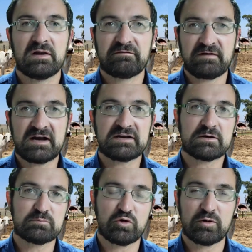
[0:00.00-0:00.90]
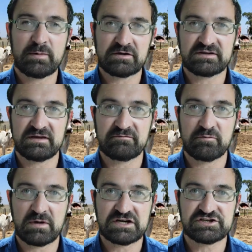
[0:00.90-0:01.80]
Find out more about the
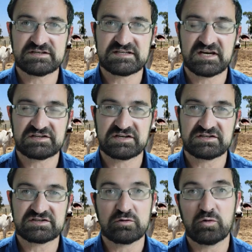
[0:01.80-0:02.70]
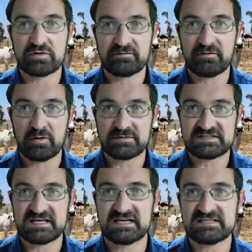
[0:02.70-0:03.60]
information sessions or the
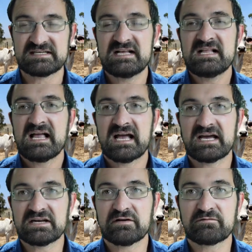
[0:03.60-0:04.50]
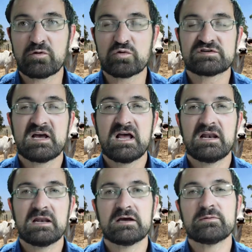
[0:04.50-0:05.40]
farmers' days, and of course
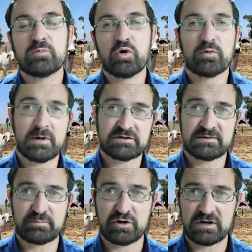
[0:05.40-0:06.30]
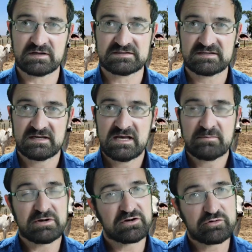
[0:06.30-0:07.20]
learn more about the products.
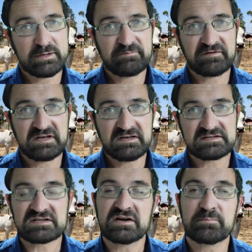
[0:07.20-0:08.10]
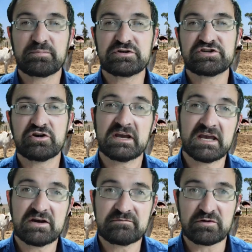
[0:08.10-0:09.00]
But a creep feed is going to put you
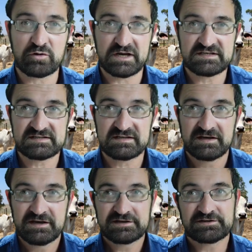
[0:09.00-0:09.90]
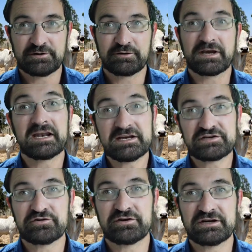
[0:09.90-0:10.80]
ahead of the rest, so get
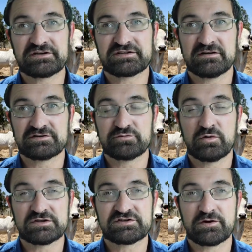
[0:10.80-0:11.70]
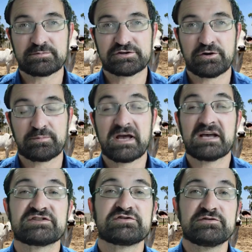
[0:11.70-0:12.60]
into your nearest Alzu one-stop shop
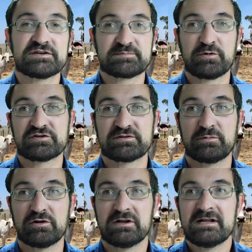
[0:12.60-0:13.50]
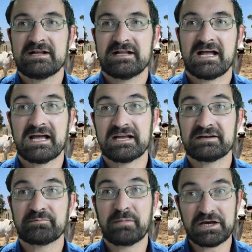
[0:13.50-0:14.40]
soon as possible
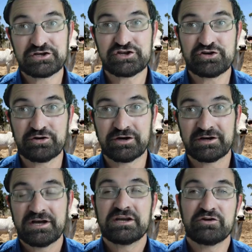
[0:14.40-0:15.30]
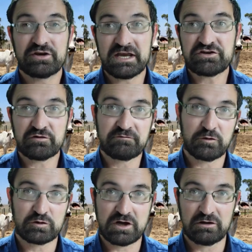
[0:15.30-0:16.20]
and make sure you get your
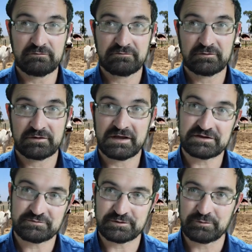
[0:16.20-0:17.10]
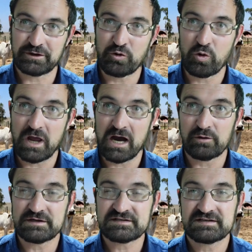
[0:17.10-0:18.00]
full calf. That's what we call
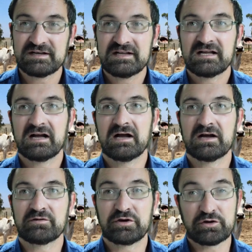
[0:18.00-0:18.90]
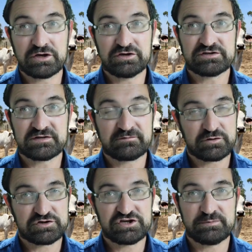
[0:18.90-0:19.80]
ours. You can use it for
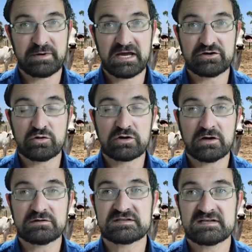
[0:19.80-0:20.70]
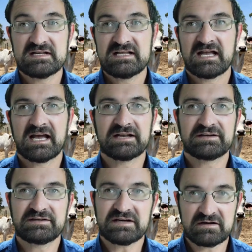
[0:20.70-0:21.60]
your sheep and your goats,
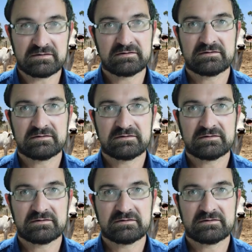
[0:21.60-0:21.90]
and yeah,